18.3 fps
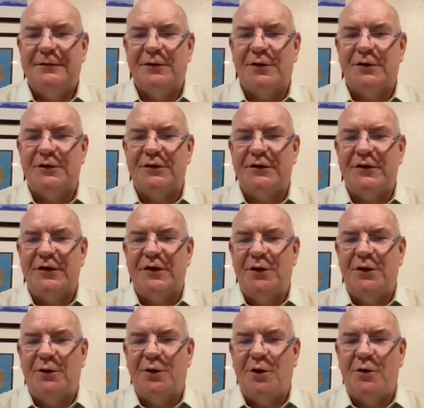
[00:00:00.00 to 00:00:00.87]
those of you that
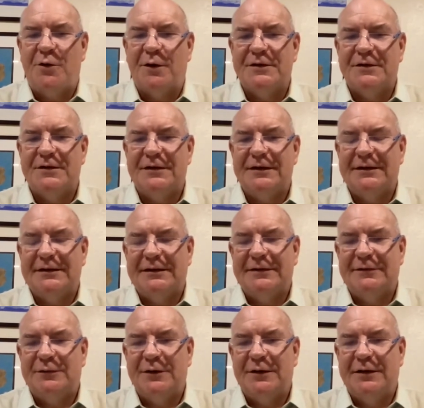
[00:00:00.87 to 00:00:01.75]
know Lawrence
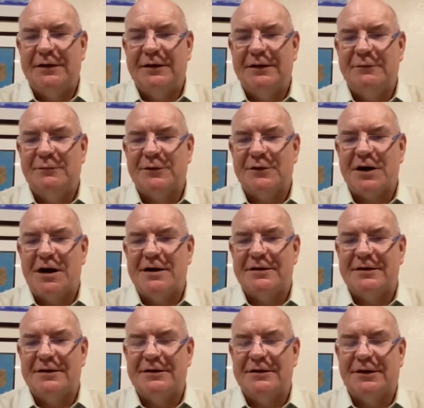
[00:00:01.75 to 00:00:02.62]
in
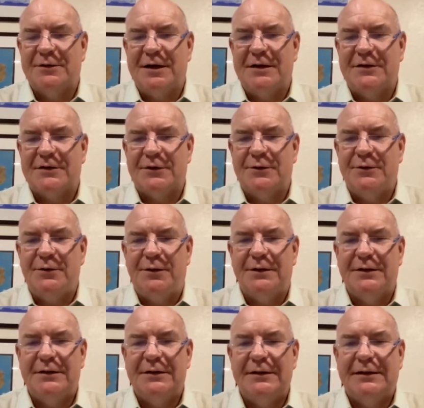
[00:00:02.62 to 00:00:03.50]
Wisconsin, it's a great
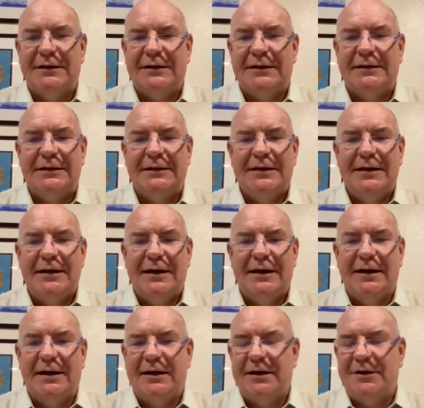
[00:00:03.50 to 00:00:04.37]
school,
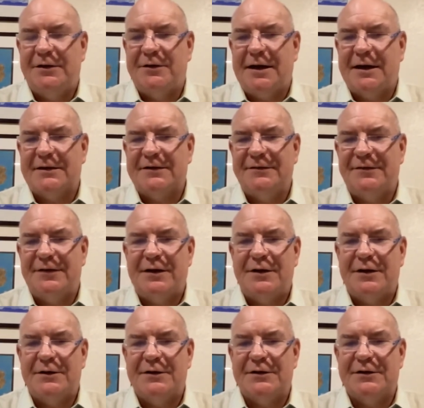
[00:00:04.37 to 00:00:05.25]
and it attracts
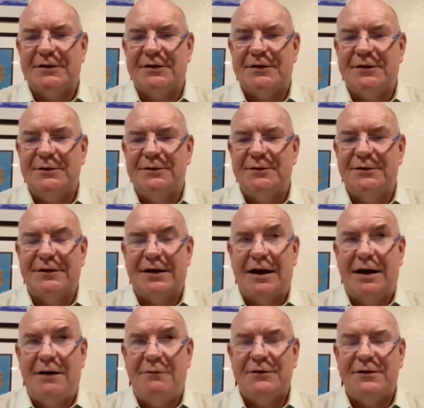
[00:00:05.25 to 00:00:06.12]
very good students.
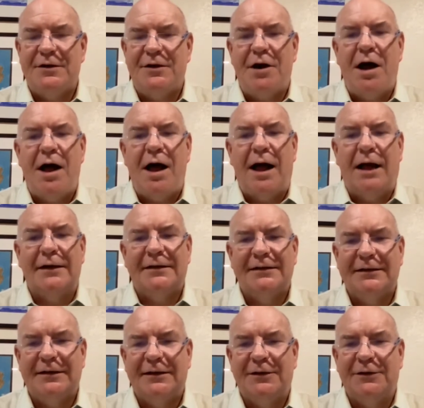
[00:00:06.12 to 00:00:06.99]
And I was not
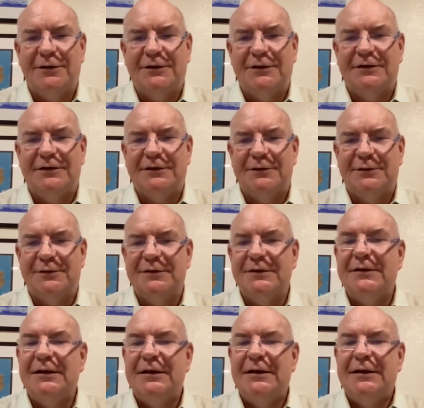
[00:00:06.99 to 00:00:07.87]
a good
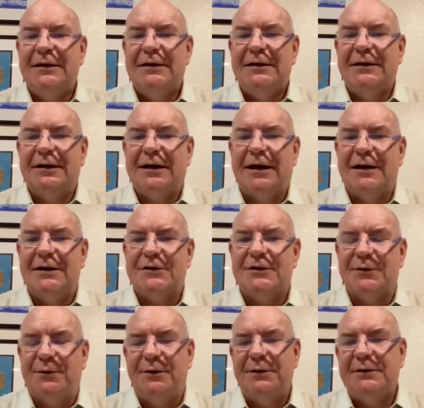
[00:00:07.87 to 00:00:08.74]
student in high
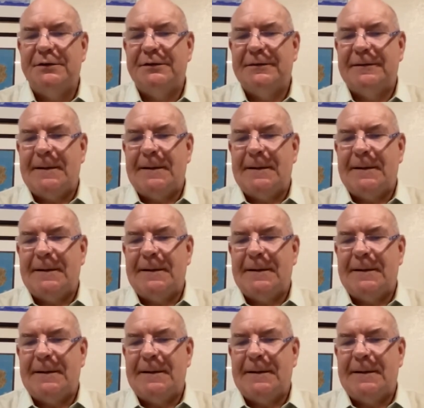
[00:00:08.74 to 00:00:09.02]
school,